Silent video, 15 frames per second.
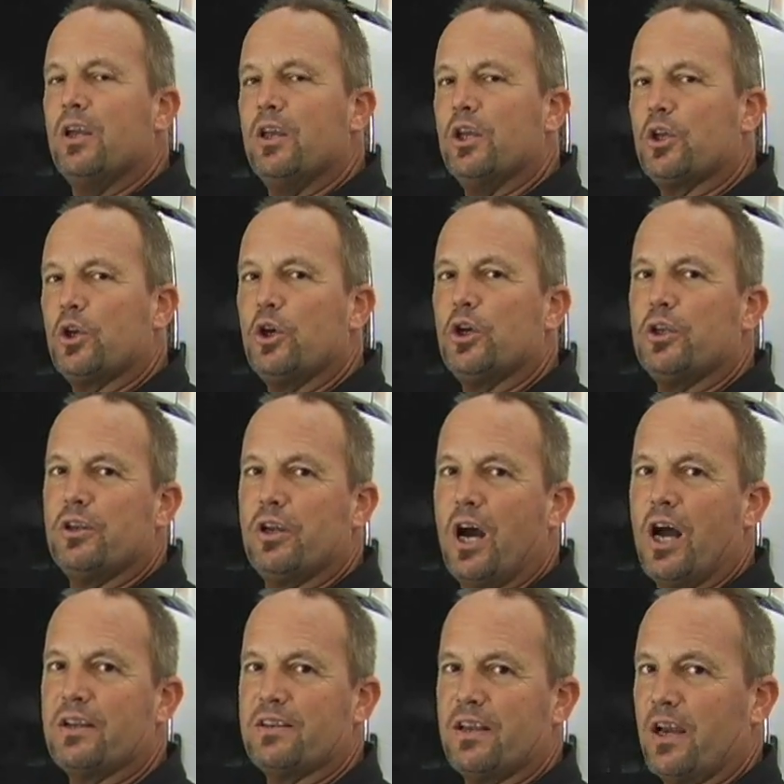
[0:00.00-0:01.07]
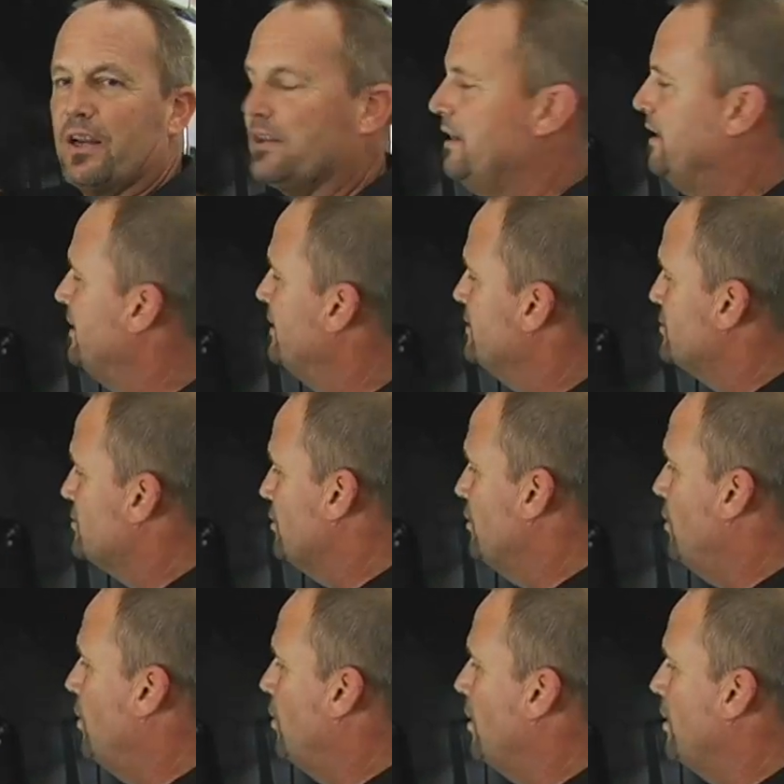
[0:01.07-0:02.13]
it could contact.
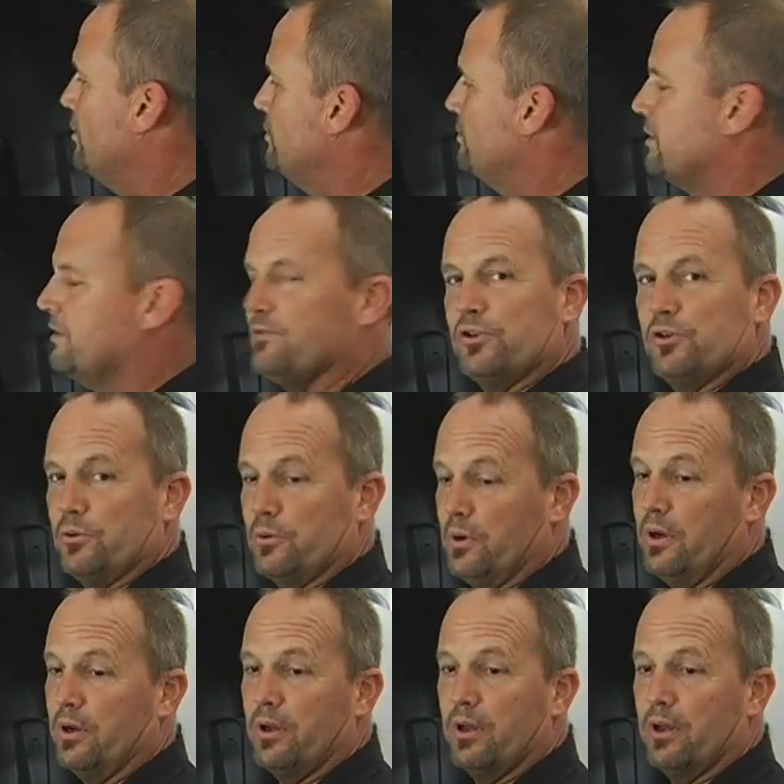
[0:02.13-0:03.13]
So ORU gives you